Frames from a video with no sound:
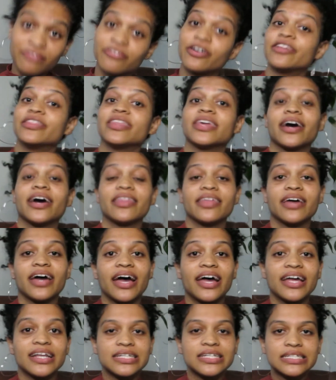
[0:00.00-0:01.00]
on the other
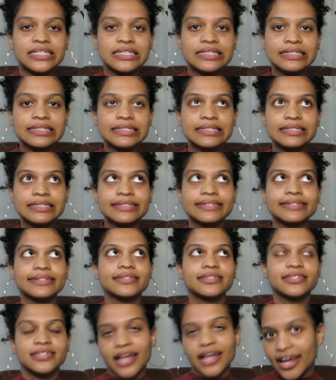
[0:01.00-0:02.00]
hand, is
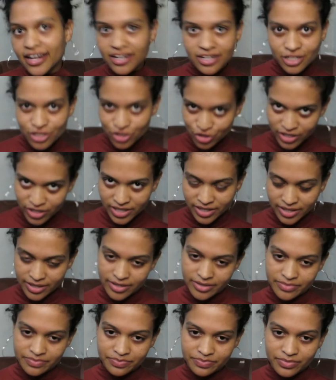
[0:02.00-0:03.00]
slightly
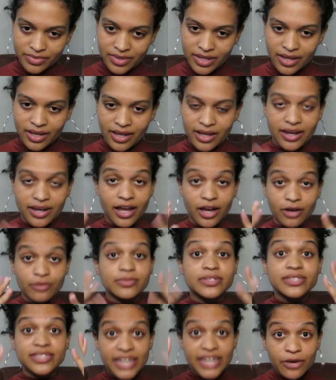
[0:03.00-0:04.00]
trickier. Now,
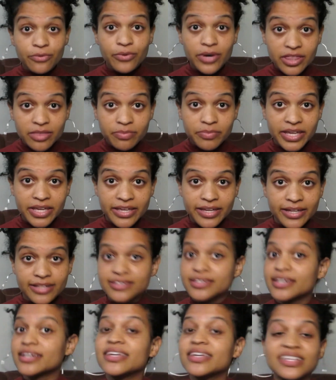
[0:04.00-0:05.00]
stay with me here. It's
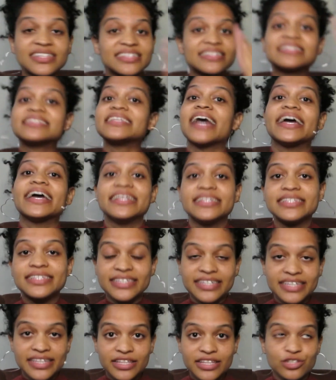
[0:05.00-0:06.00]
gonna get
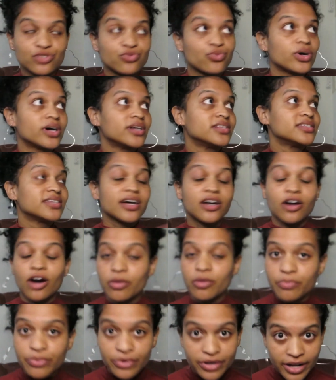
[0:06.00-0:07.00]
sciencey. There's words I
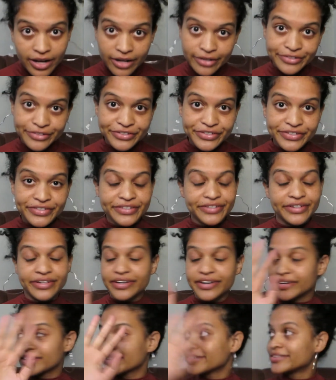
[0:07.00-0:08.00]
can't pronounce.
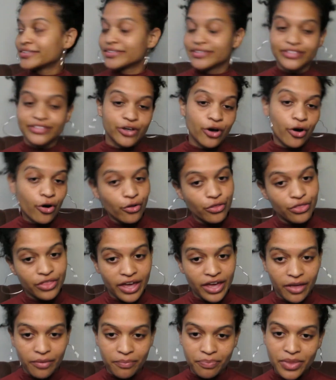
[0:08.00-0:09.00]
It's a whole
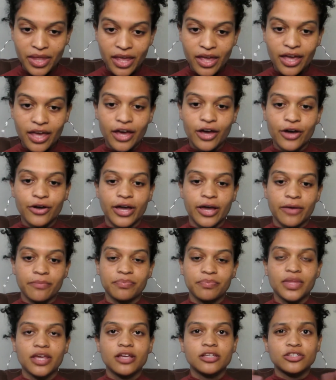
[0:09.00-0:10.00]
thing. Okay,
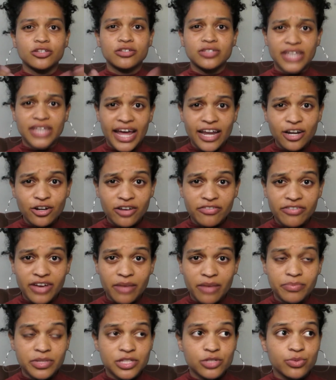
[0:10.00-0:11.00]
so dandruff
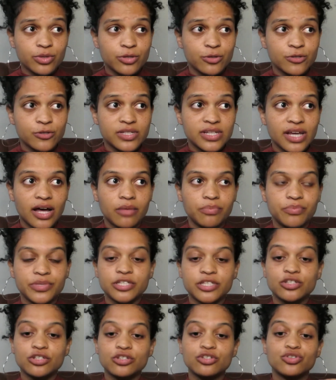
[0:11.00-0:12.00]
happens when your scalp
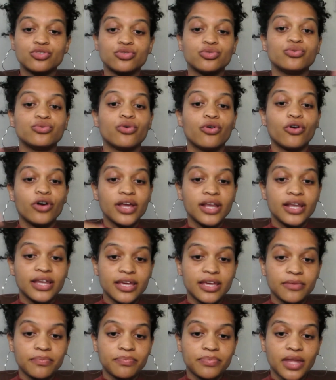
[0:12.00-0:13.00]
is too
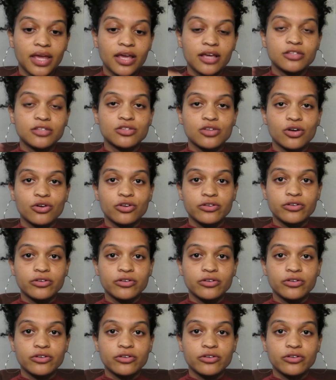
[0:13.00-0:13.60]
oily. So your